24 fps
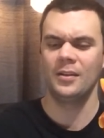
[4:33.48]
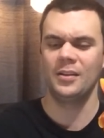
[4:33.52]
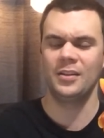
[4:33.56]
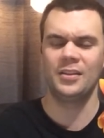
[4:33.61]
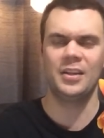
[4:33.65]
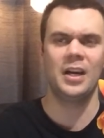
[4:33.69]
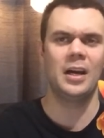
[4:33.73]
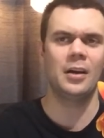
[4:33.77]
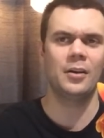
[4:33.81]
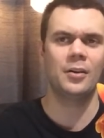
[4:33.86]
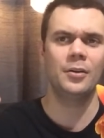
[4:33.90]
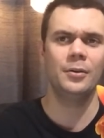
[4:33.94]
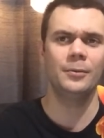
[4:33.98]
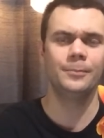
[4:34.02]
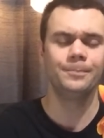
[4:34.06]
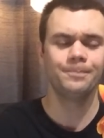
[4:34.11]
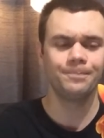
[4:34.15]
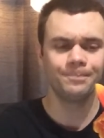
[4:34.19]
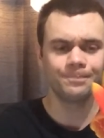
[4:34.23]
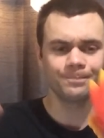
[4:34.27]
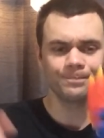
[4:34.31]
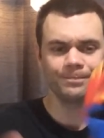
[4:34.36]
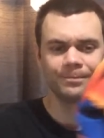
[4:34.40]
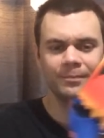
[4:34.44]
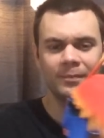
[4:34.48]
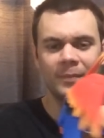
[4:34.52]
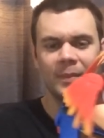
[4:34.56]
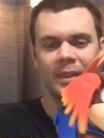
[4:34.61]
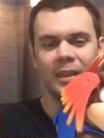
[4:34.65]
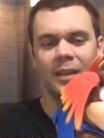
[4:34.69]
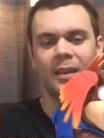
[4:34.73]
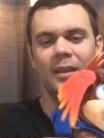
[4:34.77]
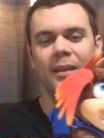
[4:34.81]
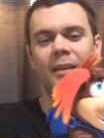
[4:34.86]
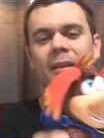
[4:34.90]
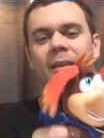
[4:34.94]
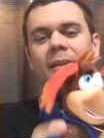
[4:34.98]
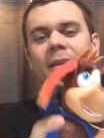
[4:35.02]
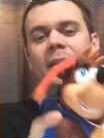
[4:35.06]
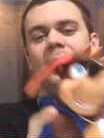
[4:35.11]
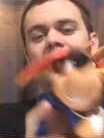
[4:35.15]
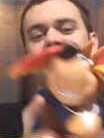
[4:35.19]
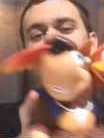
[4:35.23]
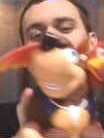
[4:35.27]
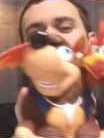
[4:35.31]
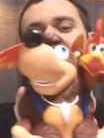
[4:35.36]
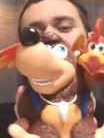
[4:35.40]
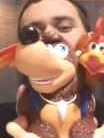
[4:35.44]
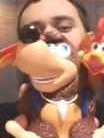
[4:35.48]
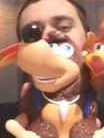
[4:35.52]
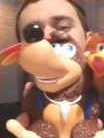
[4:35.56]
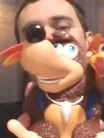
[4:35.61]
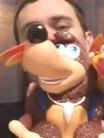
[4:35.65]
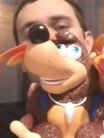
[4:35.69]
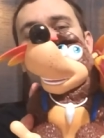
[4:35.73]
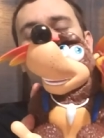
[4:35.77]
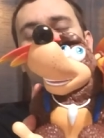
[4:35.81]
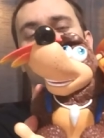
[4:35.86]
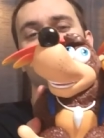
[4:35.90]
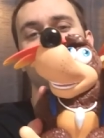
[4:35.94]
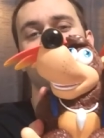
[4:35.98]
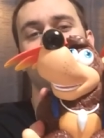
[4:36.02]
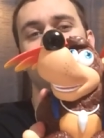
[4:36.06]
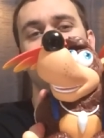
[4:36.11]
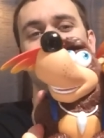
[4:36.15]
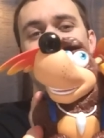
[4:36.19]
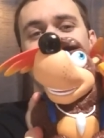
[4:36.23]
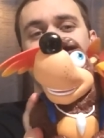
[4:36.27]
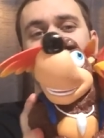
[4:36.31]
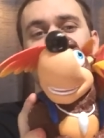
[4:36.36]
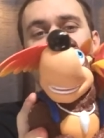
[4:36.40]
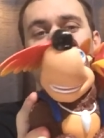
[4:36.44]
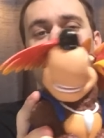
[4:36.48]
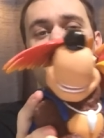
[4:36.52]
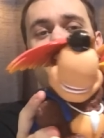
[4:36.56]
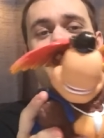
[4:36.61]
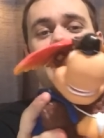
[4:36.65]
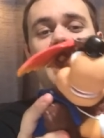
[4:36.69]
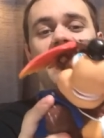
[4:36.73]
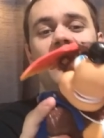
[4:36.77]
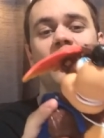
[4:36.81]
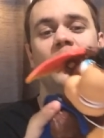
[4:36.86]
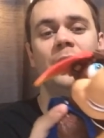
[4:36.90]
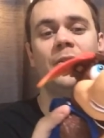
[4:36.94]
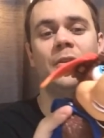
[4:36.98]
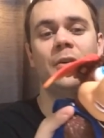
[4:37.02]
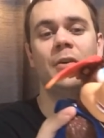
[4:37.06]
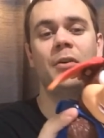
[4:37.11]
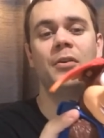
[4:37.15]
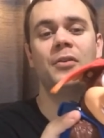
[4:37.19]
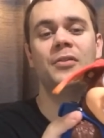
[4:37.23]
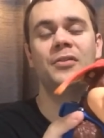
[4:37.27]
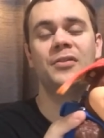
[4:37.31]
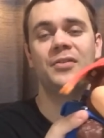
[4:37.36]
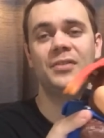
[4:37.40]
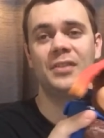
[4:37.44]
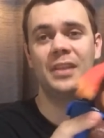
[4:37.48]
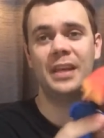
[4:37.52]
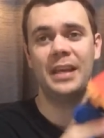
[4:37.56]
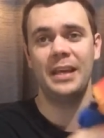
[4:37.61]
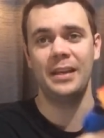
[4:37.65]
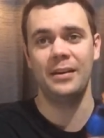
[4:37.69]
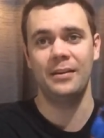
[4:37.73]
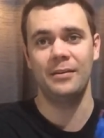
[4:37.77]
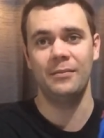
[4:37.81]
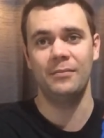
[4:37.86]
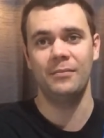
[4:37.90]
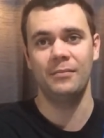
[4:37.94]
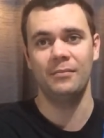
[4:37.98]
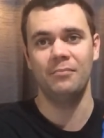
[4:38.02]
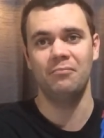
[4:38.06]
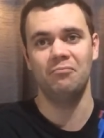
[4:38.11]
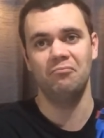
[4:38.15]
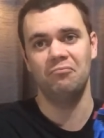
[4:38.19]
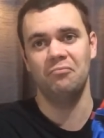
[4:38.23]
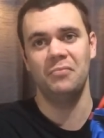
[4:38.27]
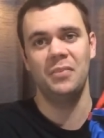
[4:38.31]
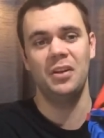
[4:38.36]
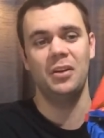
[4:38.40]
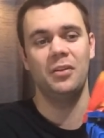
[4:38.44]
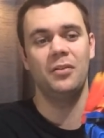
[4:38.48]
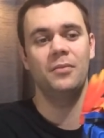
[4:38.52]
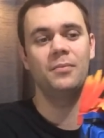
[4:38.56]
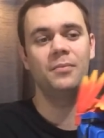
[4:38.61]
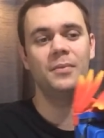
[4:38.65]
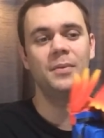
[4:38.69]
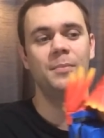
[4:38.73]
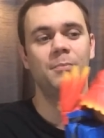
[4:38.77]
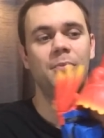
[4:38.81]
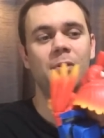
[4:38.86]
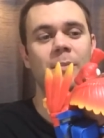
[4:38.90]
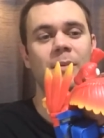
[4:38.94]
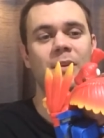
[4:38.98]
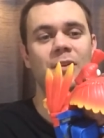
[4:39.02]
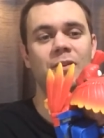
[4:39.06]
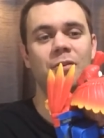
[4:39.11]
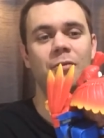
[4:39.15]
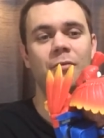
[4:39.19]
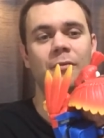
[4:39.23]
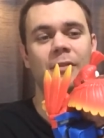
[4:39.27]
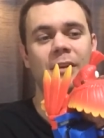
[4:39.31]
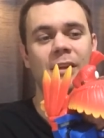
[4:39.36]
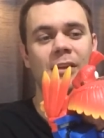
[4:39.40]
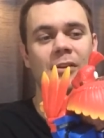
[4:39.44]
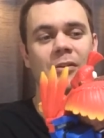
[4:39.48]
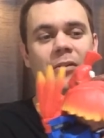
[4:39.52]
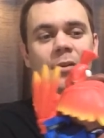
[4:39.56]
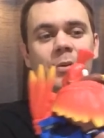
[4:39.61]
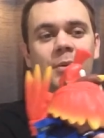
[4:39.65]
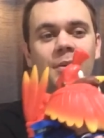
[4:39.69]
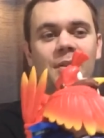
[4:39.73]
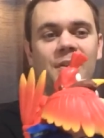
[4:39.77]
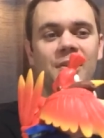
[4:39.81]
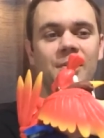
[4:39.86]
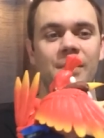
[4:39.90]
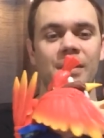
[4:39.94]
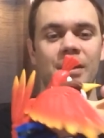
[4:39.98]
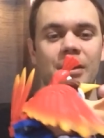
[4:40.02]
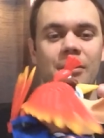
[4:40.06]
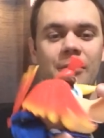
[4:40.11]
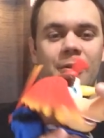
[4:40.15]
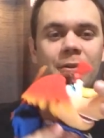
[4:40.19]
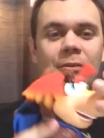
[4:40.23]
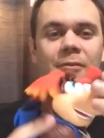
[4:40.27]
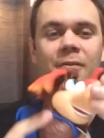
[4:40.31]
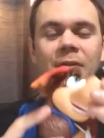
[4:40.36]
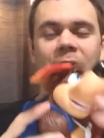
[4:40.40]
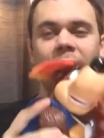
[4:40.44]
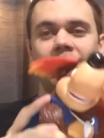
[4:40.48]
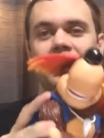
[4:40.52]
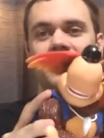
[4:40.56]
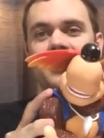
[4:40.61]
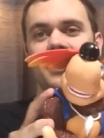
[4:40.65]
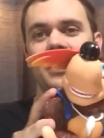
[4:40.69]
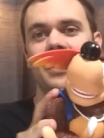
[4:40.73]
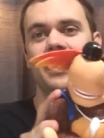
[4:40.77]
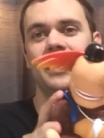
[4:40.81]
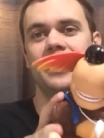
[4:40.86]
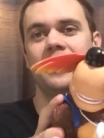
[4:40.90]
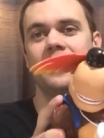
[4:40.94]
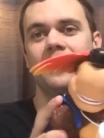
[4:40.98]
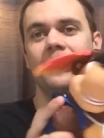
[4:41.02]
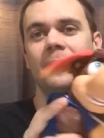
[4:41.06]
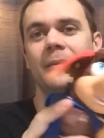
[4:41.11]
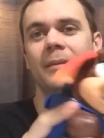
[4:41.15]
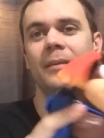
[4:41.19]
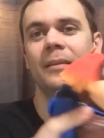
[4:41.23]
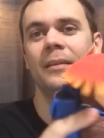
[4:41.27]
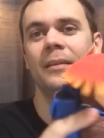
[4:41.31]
Totaku. Uh, so if you have one of those, then you know you're pretty much already going to know what this material feels like.